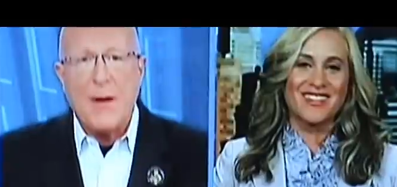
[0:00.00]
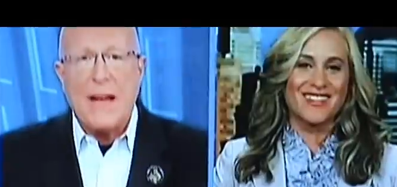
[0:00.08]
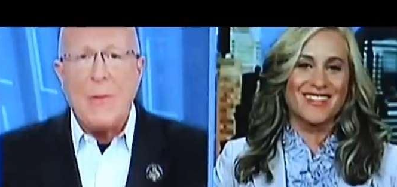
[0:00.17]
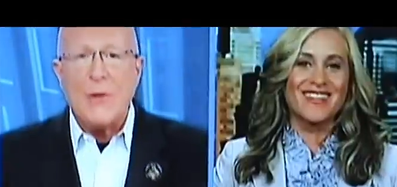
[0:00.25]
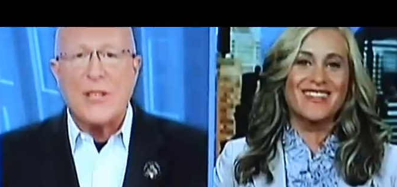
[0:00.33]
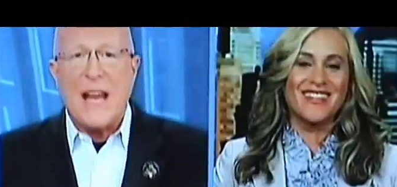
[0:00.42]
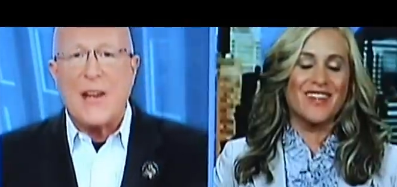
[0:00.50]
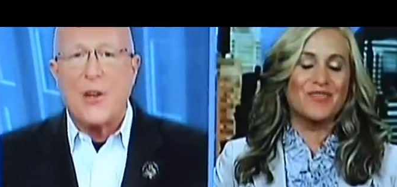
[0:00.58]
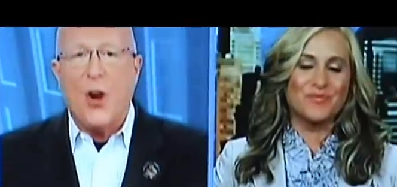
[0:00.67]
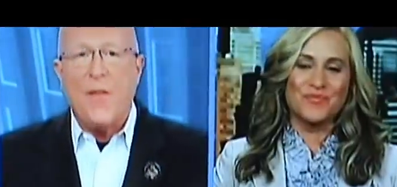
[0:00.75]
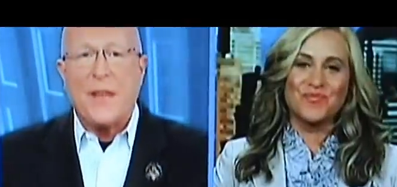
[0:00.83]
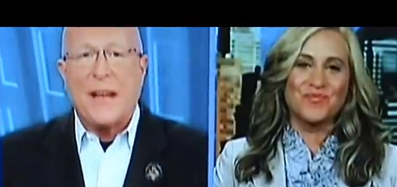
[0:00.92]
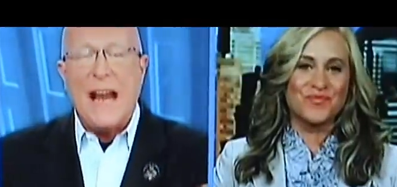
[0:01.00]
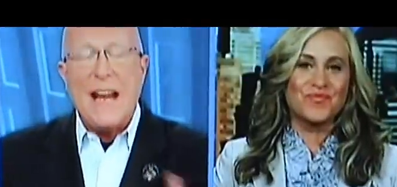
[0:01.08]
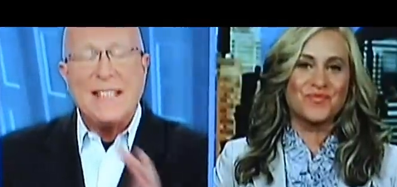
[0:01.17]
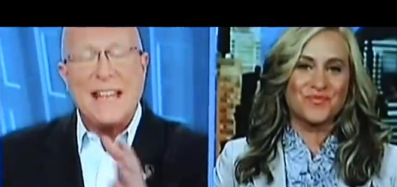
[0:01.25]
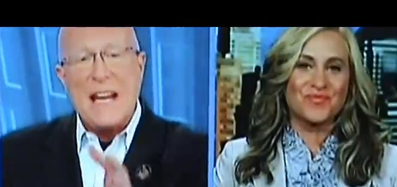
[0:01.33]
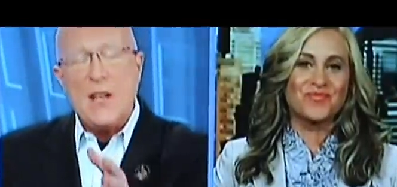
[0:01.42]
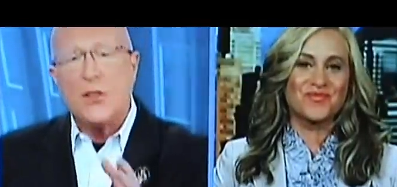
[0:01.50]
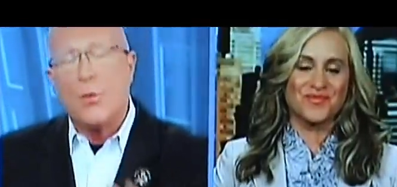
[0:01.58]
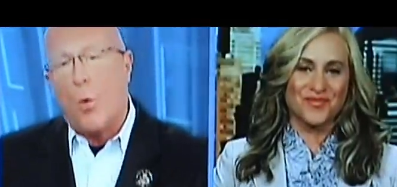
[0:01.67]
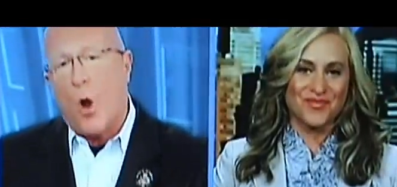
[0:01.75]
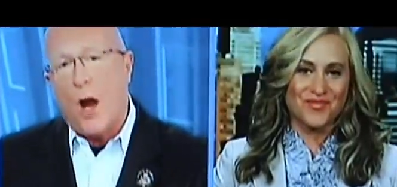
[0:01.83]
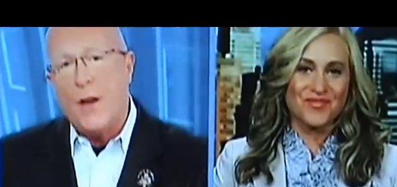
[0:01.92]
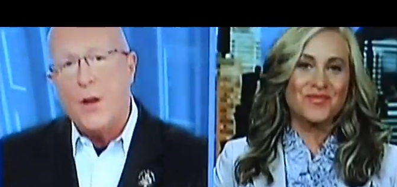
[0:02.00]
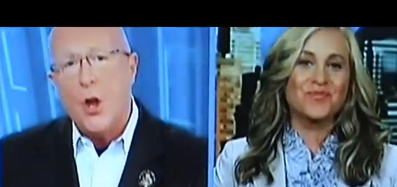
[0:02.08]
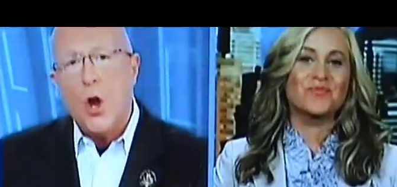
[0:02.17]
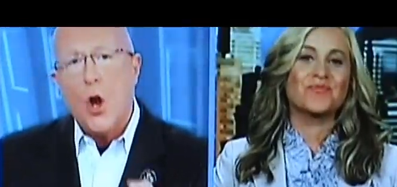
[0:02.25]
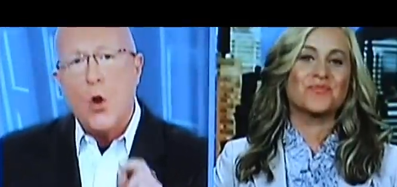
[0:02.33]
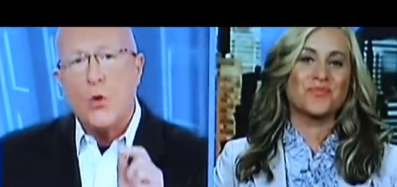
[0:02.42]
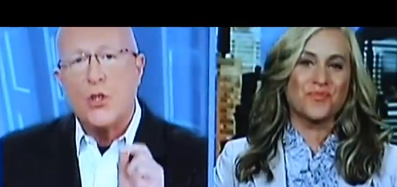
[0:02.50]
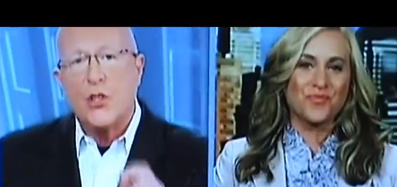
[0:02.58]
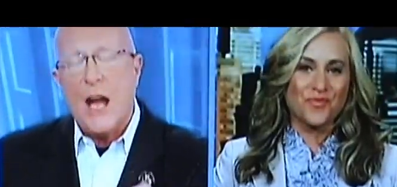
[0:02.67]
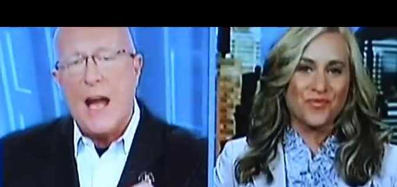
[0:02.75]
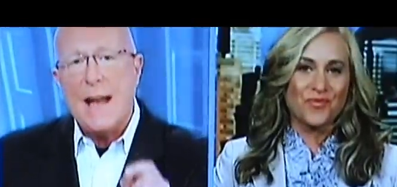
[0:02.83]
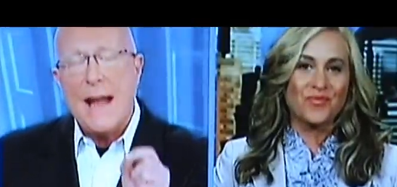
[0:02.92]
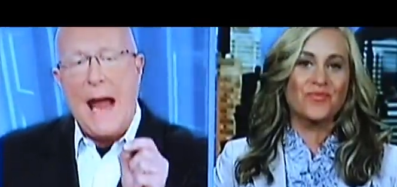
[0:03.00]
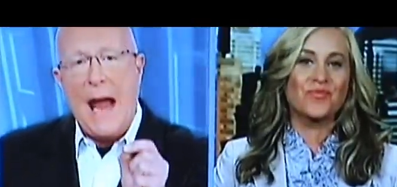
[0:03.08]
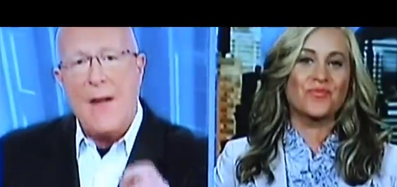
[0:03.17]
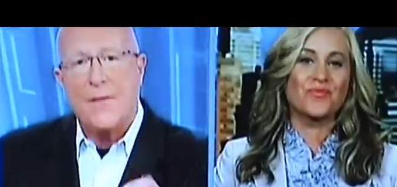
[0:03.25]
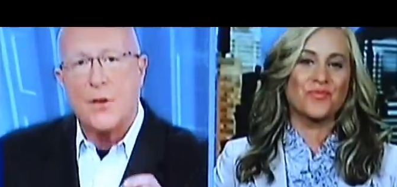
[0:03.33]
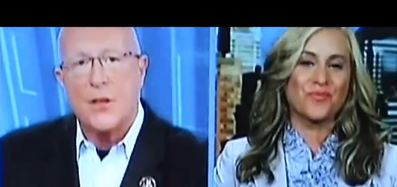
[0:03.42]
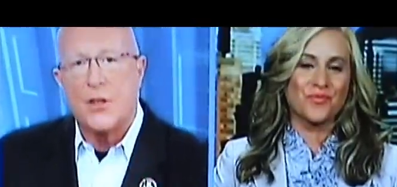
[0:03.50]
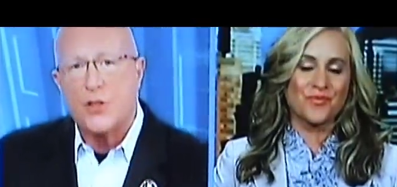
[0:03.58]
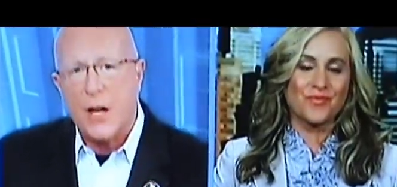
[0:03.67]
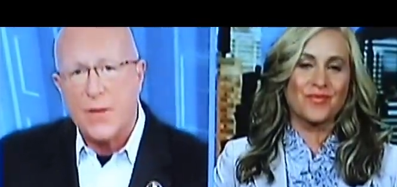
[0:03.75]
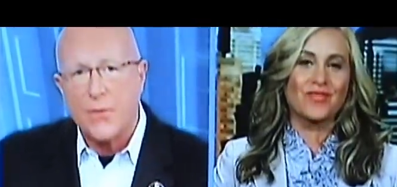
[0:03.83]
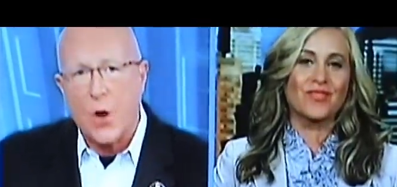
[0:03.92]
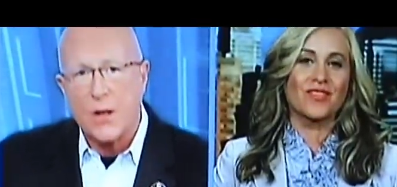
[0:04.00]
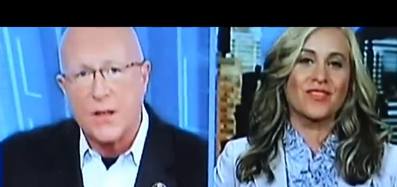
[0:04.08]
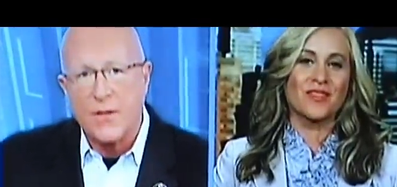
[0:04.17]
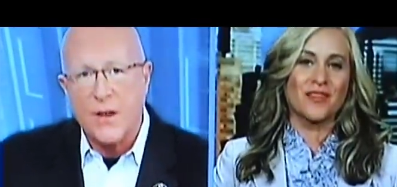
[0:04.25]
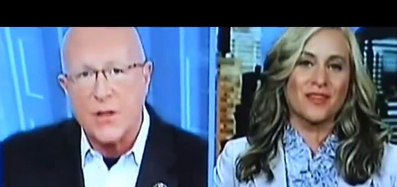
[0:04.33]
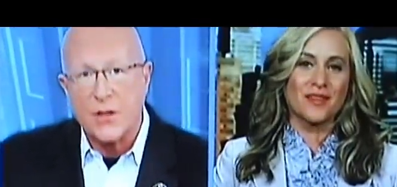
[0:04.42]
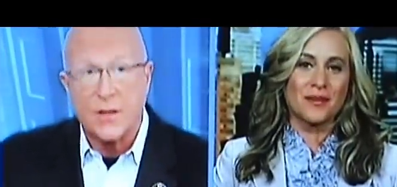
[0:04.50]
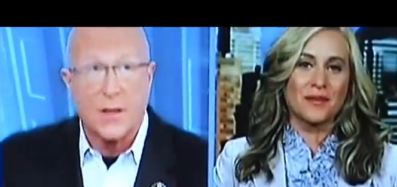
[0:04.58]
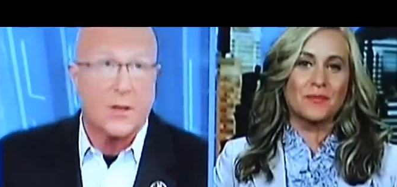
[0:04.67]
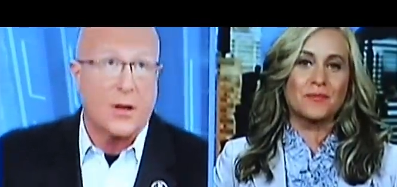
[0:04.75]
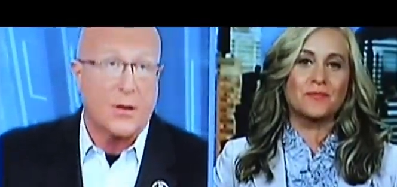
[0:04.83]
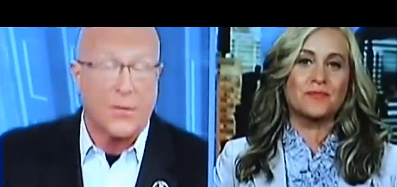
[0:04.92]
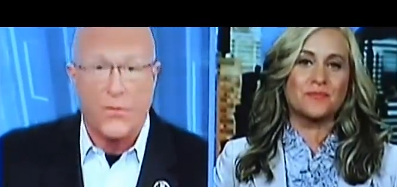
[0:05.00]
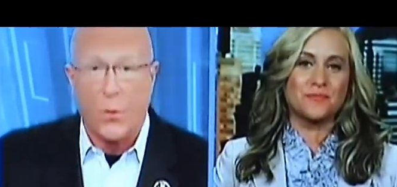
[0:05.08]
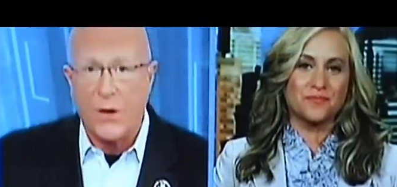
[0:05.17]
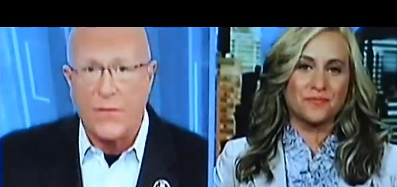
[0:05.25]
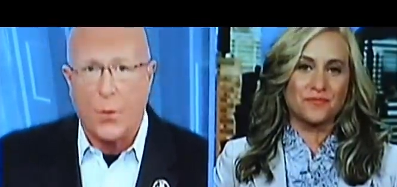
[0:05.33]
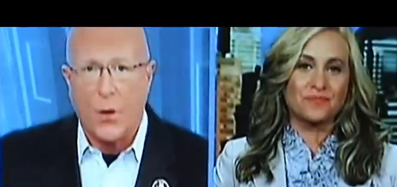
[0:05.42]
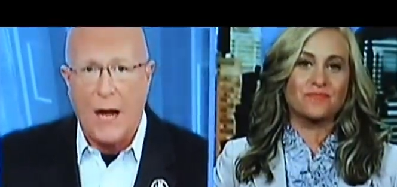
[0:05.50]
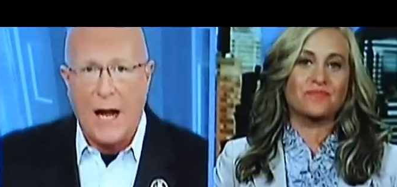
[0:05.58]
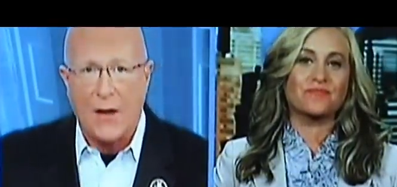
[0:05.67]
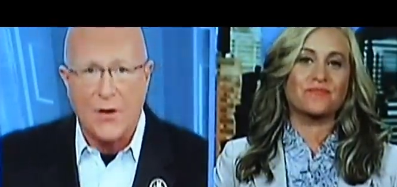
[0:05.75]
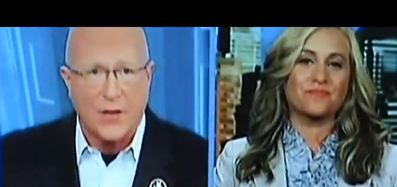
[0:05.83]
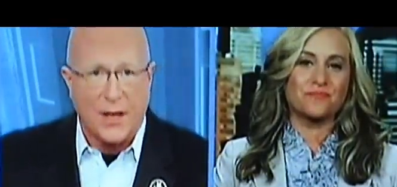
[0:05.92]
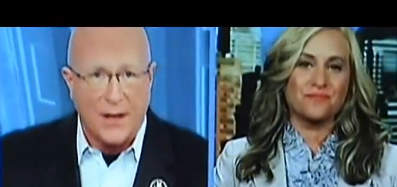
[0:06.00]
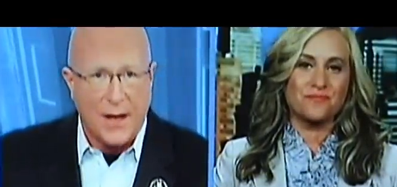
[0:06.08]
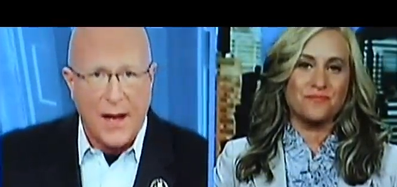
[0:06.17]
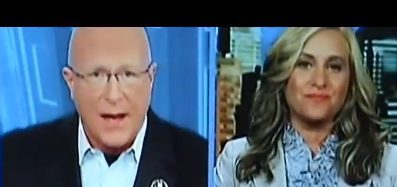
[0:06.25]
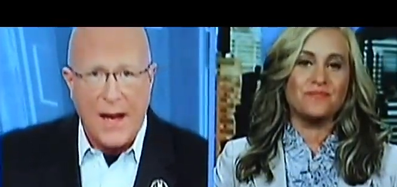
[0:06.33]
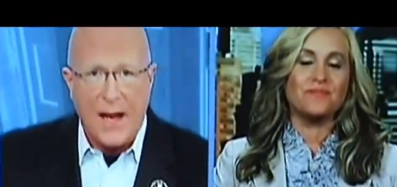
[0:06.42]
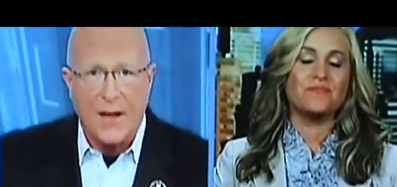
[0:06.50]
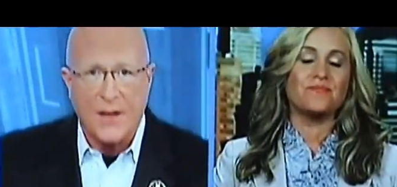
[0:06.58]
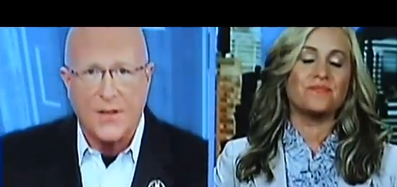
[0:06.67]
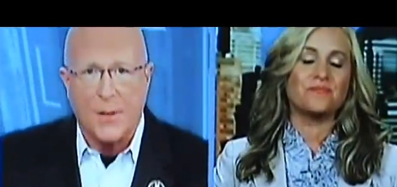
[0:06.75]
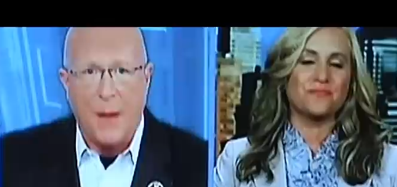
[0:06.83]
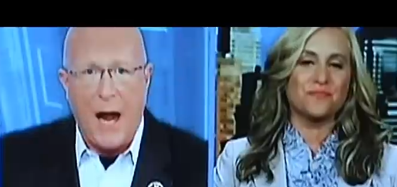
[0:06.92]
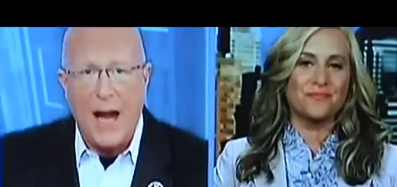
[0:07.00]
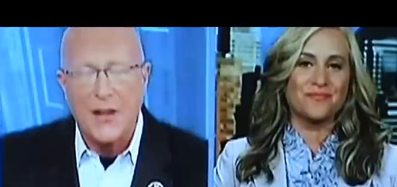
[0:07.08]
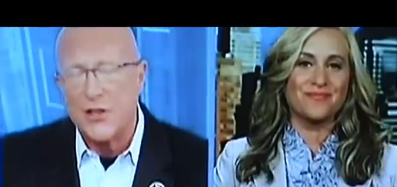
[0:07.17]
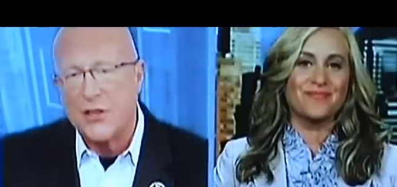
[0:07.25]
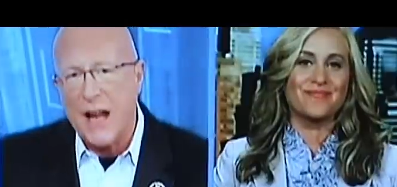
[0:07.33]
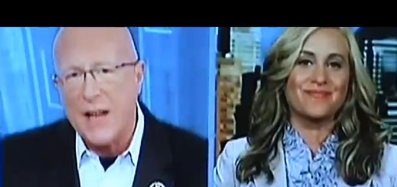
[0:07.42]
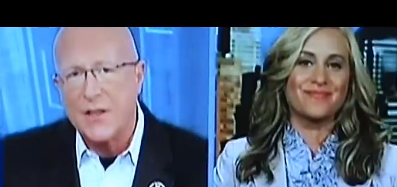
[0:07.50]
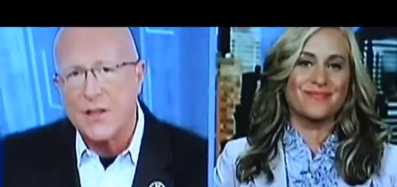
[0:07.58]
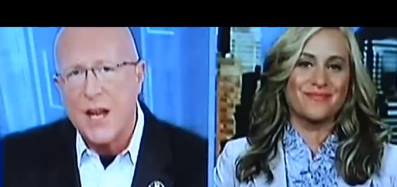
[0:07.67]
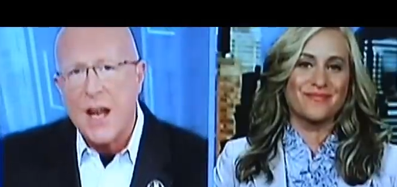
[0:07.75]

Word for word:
Speaker 1: he was taken yeah. off the case. He's the one who said after this check fraud conviction, $644 and, and some odd cents,